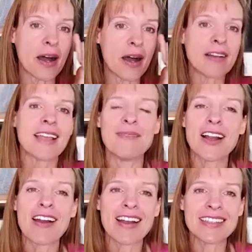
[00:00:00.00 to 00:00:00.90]
yeah, I'm
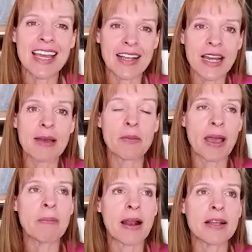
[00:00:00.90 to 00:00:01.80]
sorry to take time
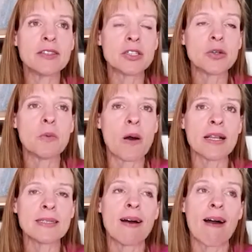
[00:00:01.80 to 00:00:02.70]
away, but I do
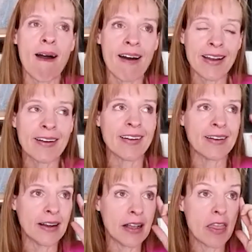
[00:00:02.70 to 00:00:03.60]
want to
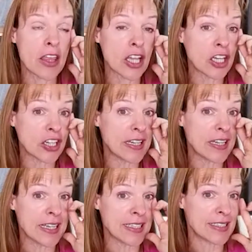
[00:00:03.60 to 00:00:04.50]
honor the
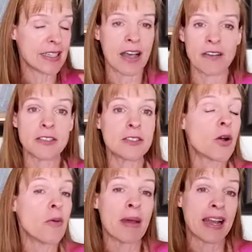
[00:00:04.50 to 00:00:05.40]
goodness of
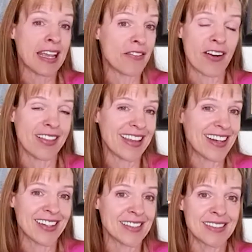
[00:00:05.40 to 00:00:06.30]
so many of our
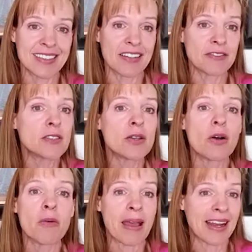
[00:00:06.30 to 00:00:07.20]
leaders,
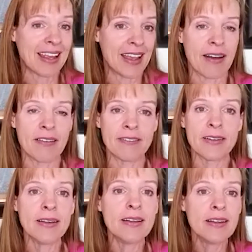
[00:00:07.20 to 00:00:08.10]
so many of,
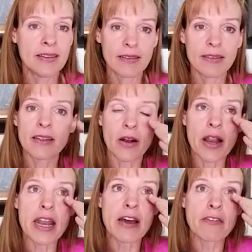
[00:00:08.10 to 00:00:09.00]
you know,
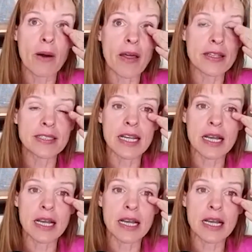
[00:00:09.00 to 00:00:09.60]
I never want this to